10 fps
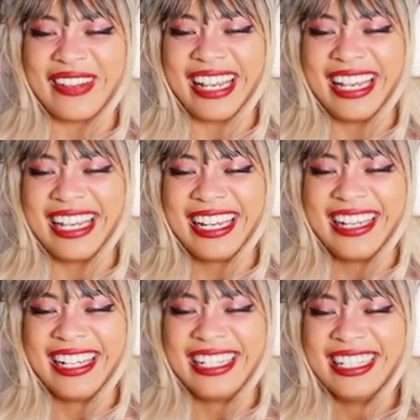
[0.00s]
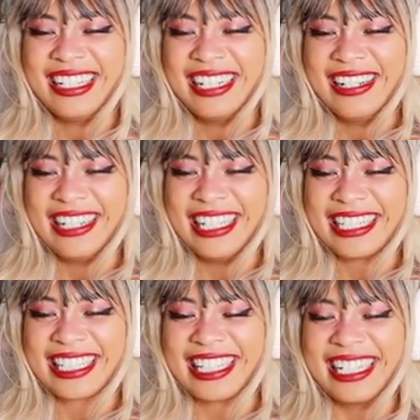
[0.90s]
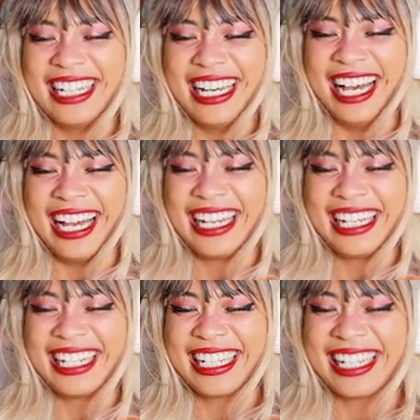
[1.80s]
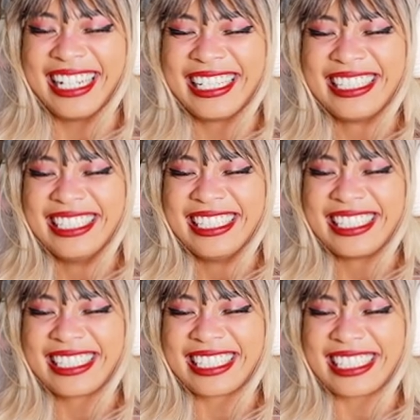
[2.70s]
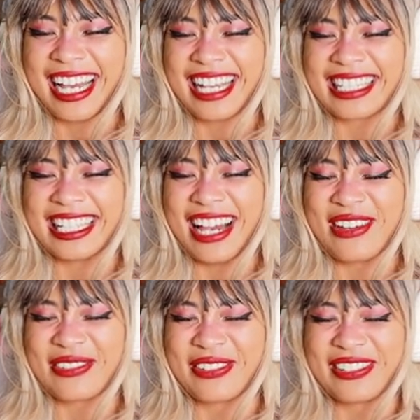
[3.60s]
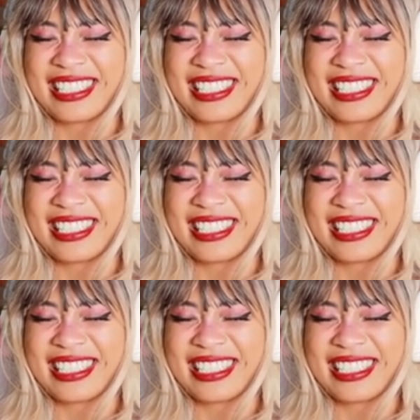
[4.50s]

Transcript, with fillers: me. What the heck? The sad life of a